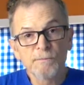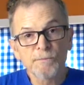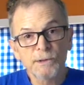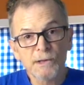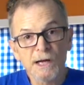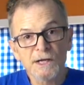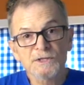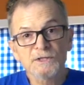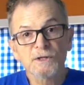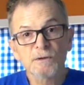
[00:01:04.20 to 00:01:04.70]

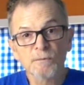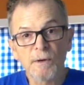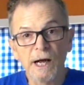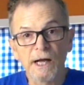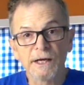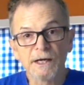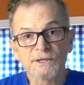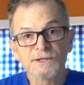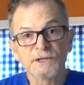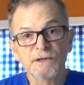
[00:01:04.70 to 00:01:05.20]
plus or
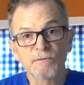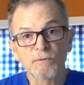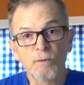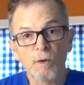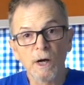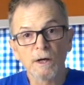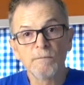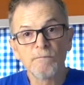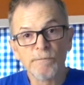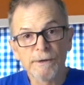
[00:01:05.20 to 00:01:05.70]
minus of
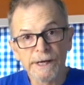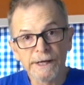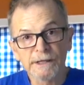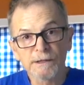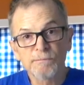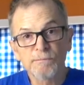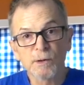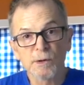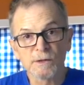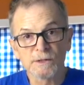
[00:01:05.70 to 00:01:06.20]
1
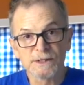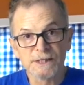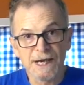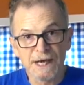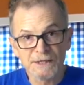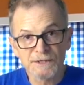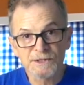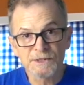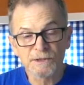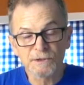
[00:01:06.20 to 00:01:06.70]
mg per
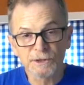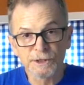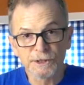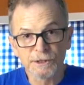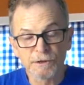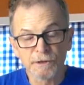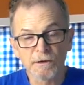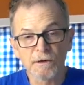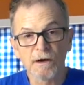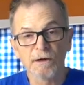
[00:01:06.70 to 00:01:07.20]

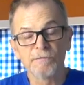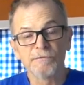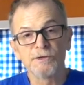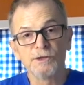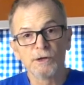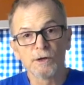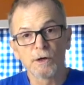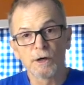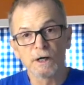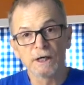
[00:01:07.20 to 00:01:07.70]
deciliter of
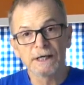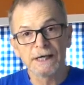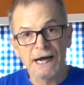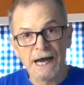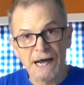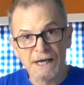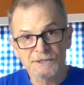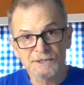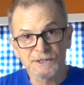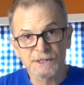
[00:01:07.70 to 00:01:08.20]
uric
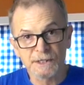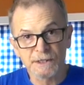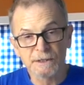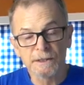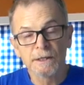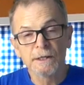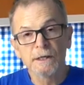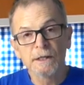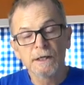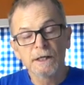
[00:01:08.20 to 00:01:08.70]
acid
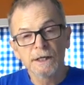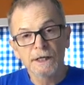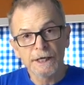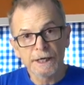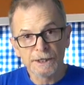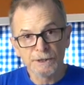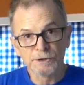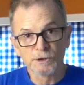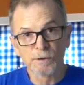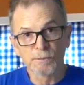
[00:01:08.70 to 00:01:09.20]

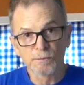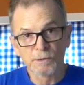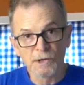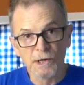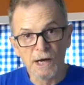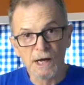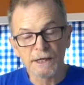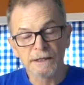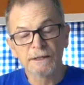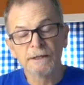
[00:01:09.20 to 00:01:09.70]
in your
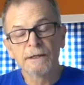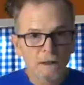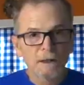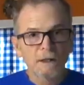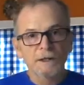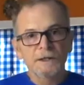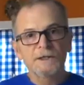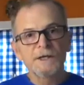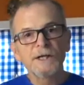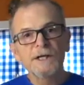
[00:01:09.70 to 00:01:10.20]
blood.
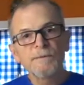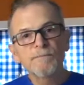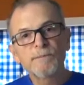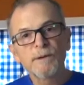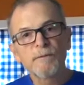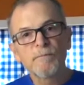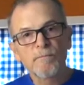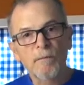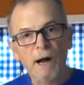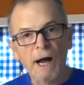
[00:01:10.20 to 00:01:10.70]
Keep
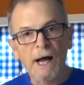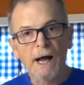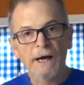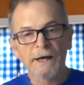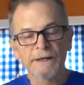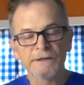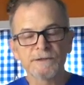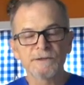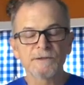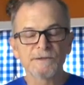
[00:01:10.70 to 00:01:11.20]
in
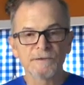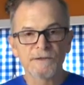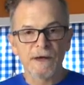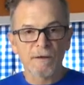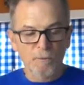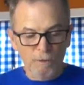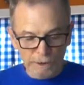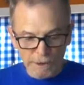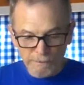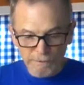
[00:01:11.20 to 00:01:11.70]
mind
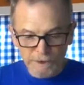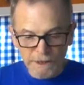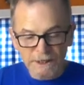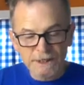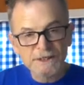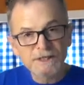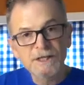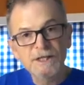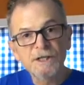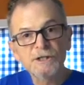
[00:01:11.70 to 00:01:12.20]
that what I'm going to
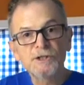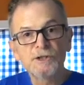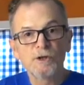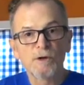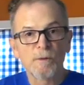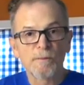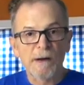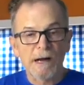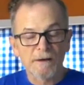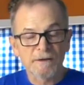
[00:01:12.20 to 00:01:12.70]
teach
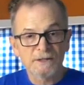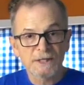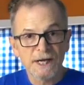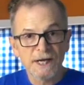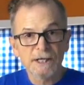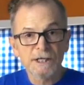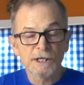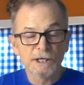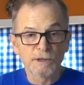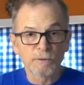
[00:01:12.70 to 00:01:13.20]
you about
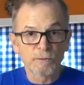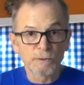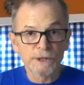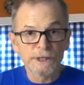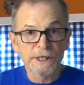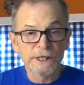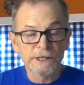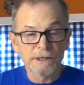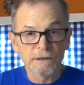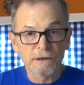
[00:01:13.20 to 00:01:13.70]
taking a
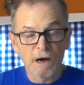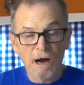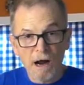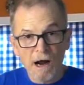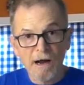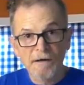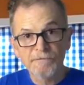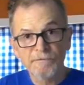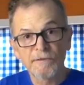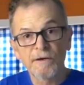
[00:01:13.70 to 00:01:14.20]
reading
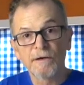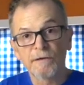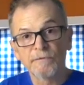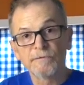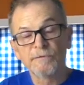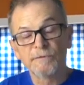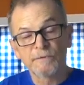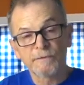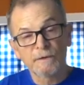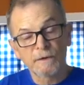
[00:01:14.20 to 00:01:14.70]
off
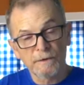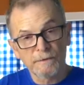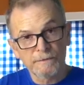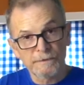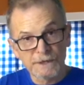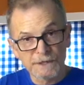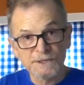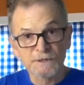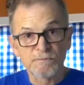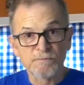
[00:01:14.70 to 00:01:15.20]
of
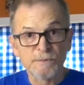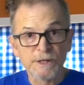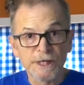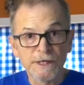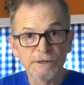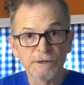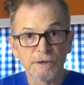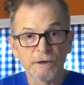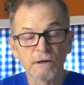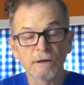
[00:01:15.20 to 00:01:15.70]
this
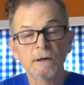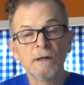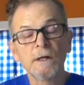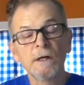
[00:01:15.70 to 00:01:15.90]
meter,